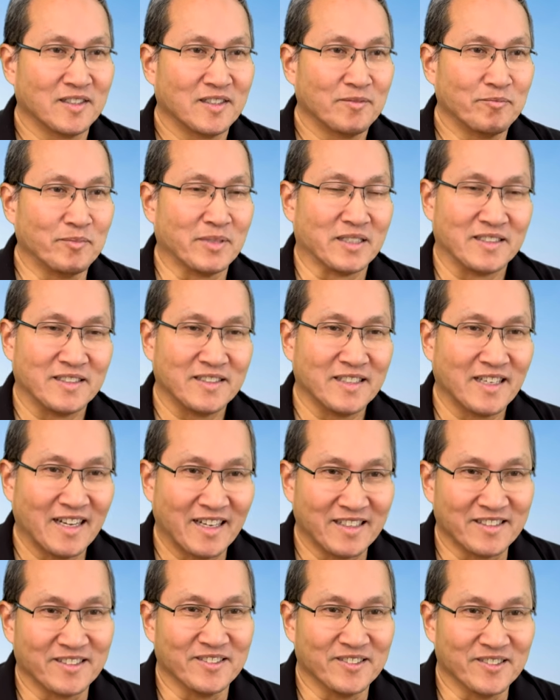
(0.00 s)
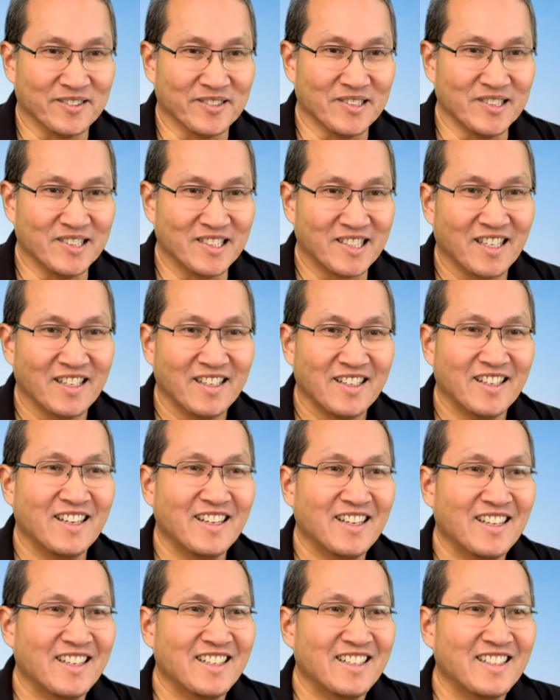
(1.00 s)
McDonald's,
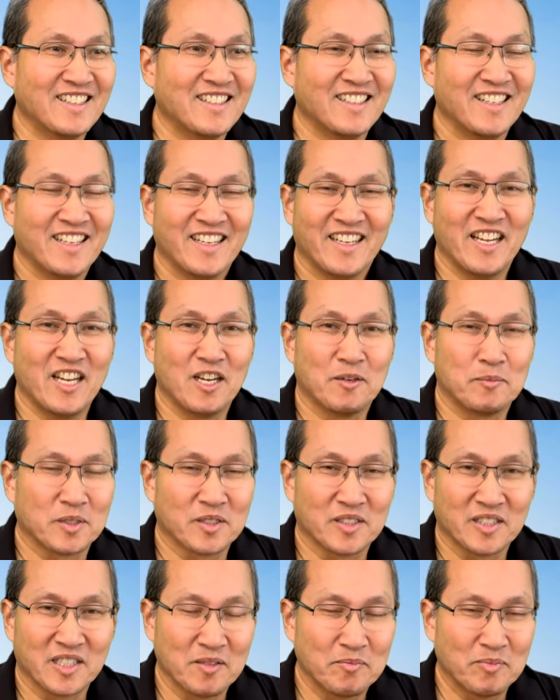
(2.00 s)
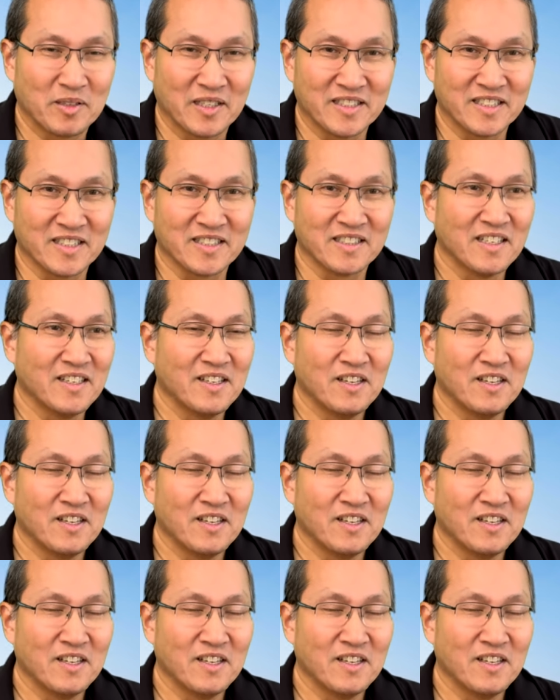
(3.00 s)
hamburger type places.